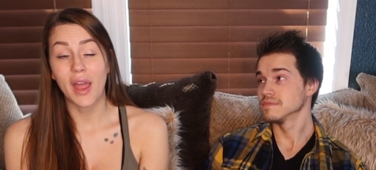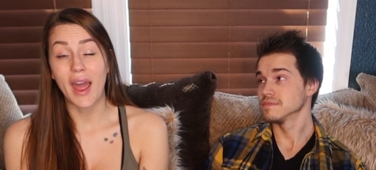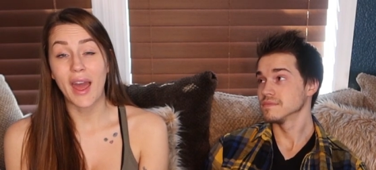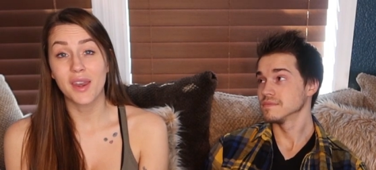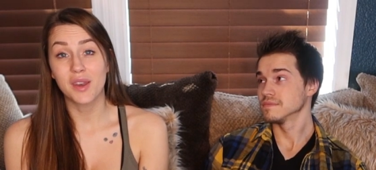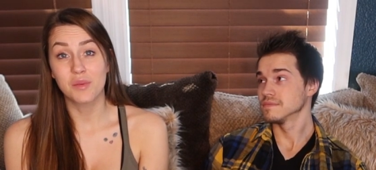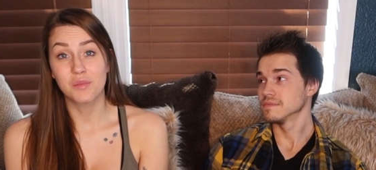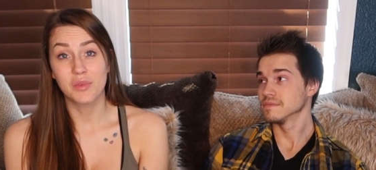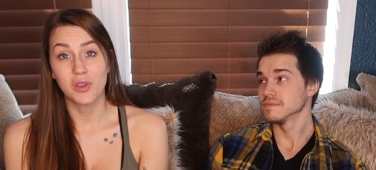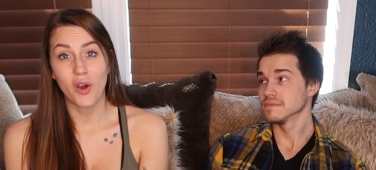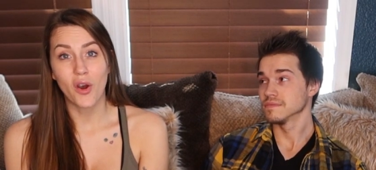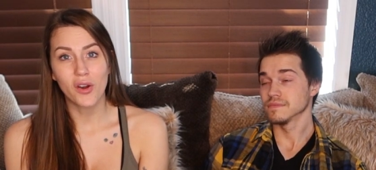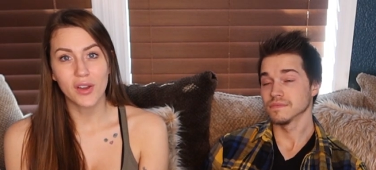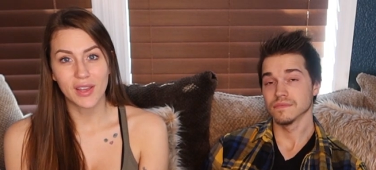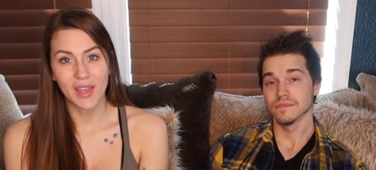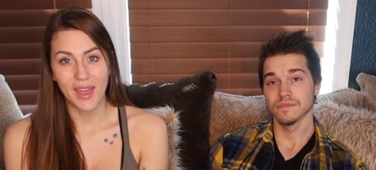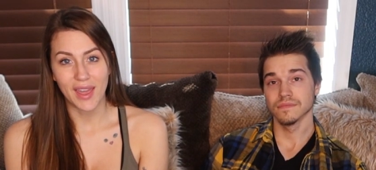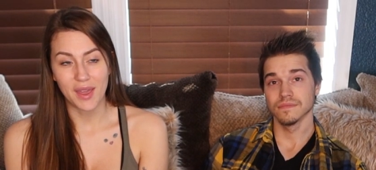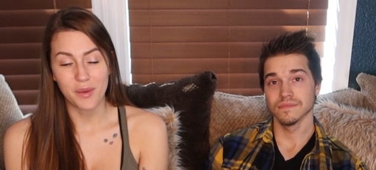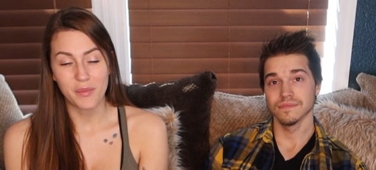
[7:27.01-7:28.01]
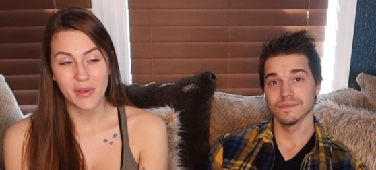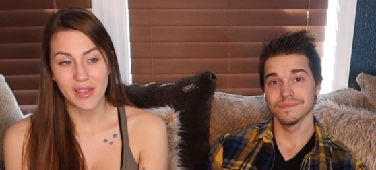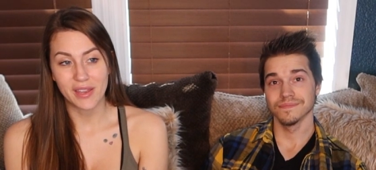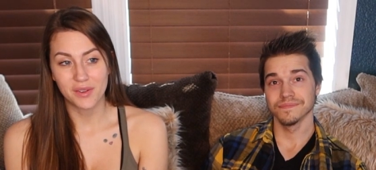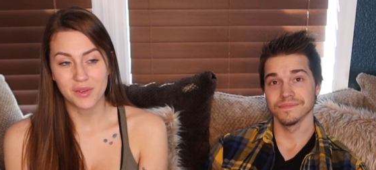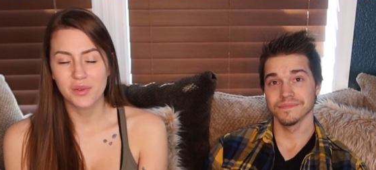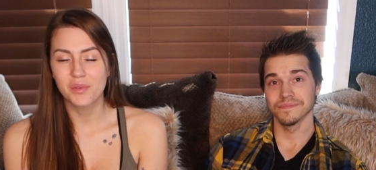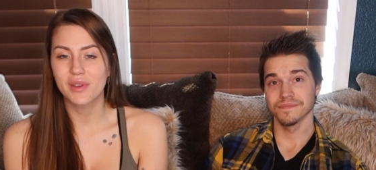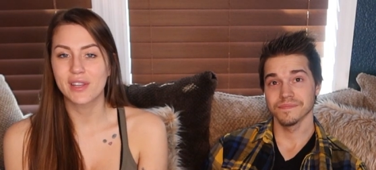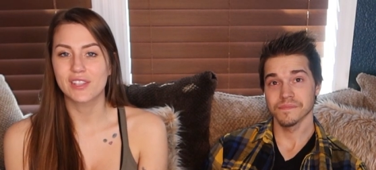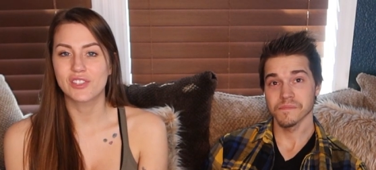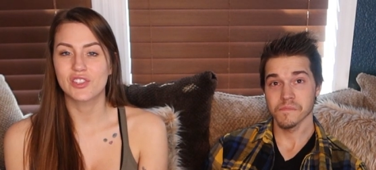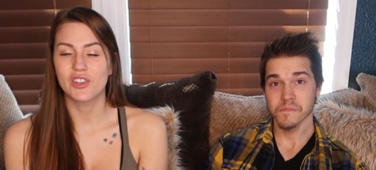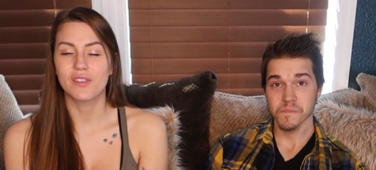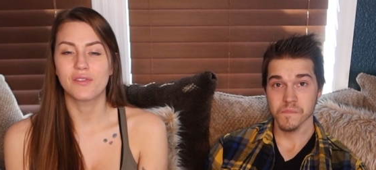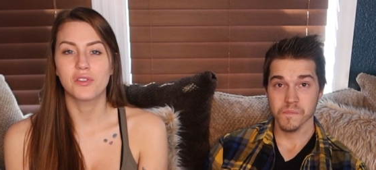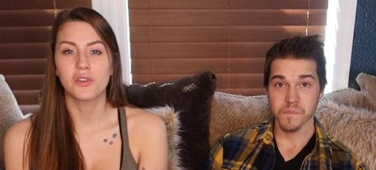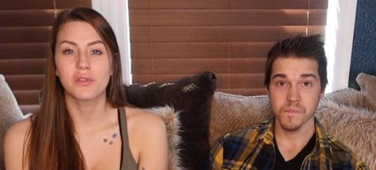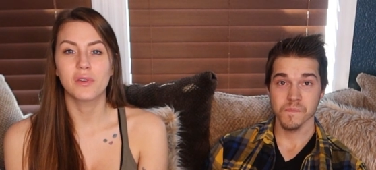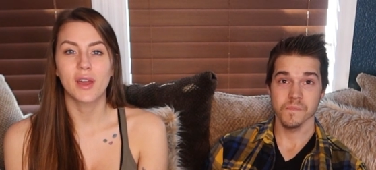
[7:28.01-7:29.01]
Speaker 1: Adam Young came in, which
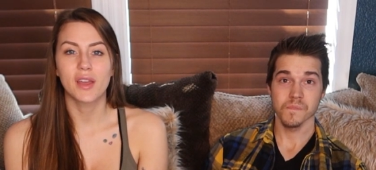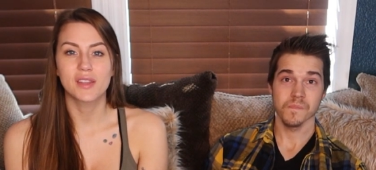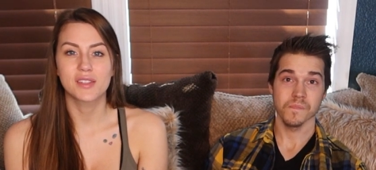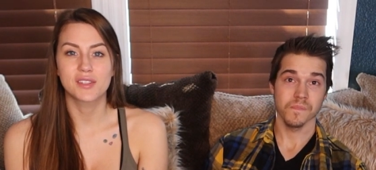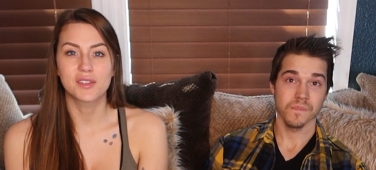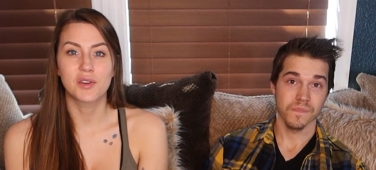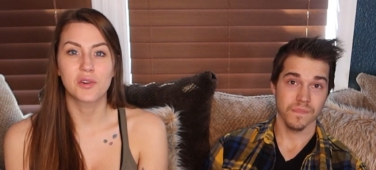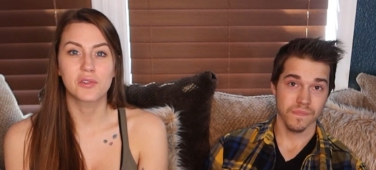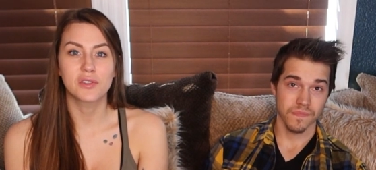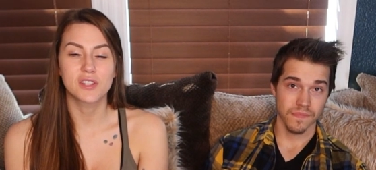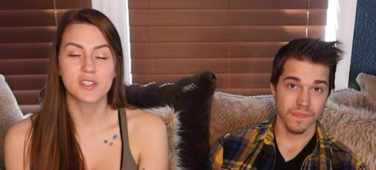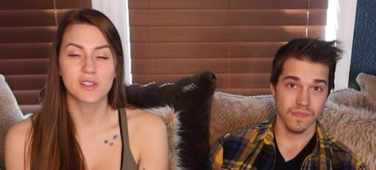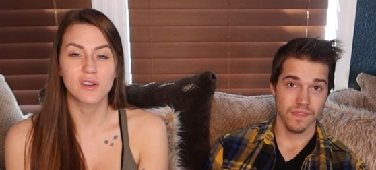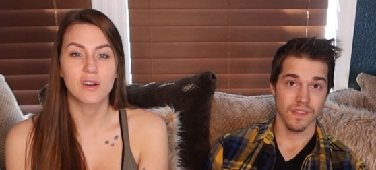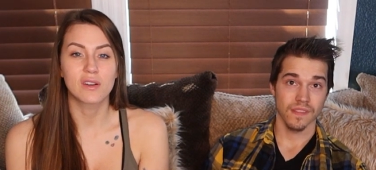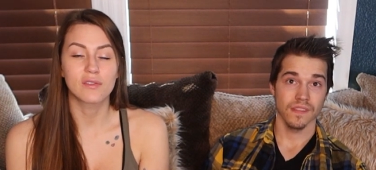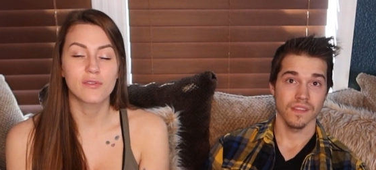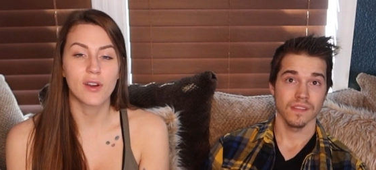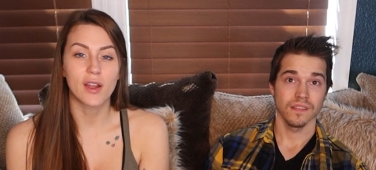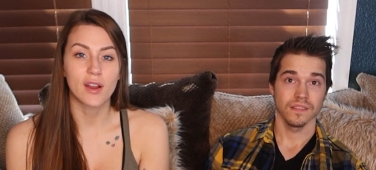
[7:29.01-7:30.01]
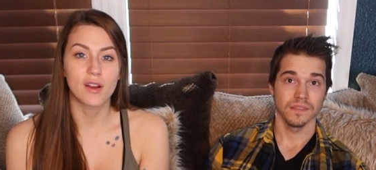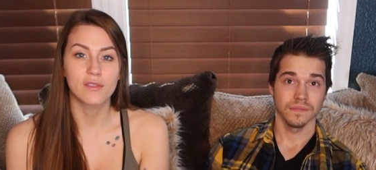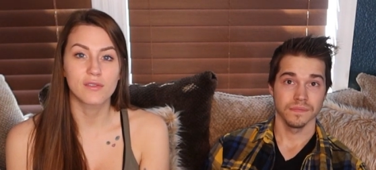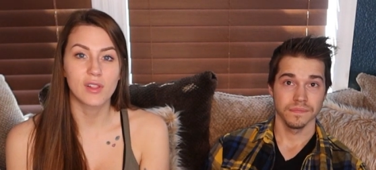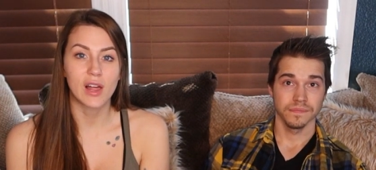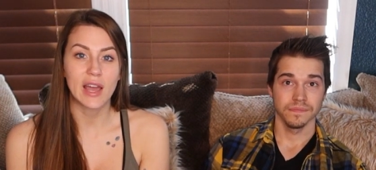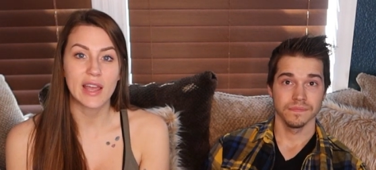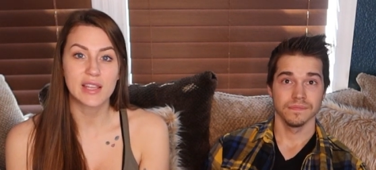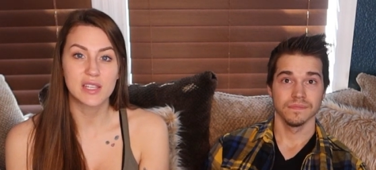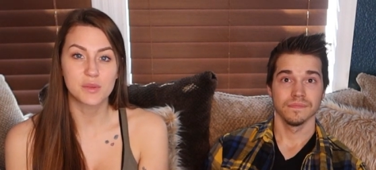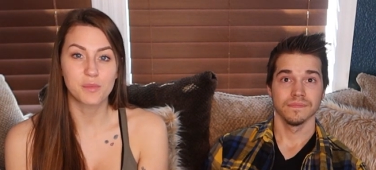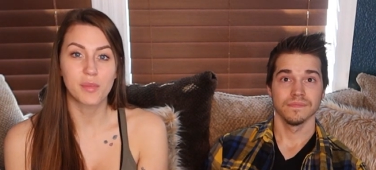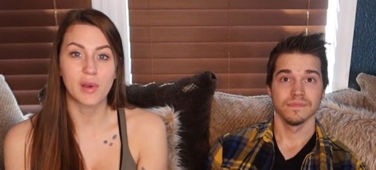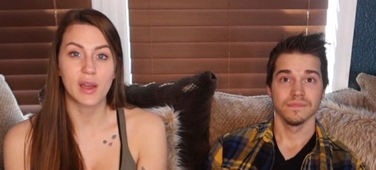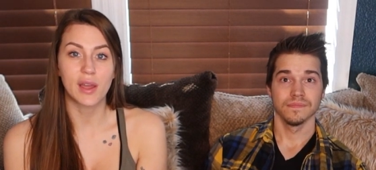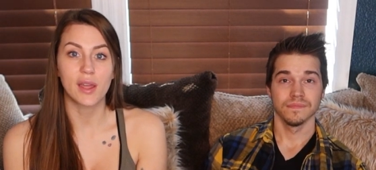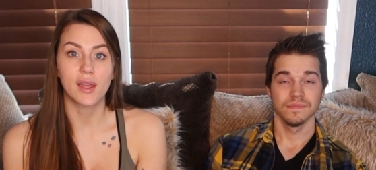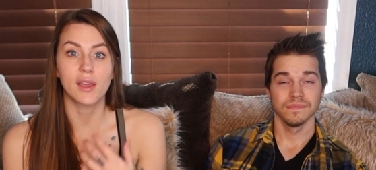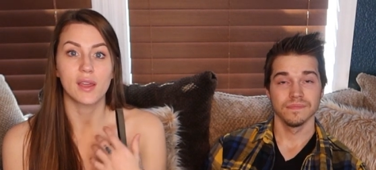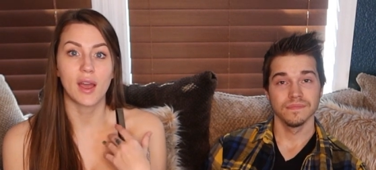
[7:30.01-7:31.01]
if you guys know the song Fireflies
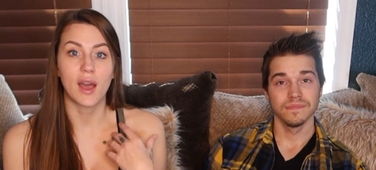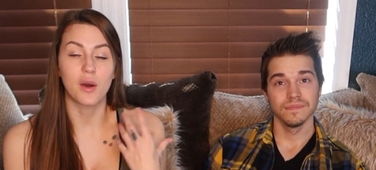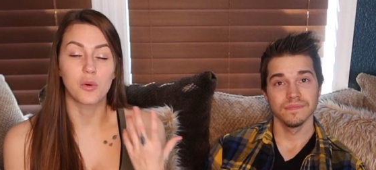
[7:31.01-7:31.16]
by